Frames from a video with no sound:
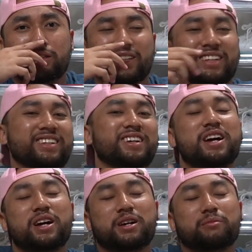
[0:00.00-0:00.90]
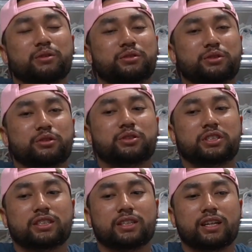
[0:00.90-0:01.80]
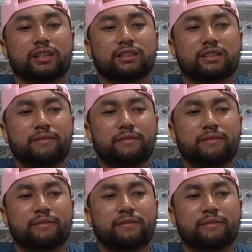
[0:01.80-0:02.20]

but also it's just like,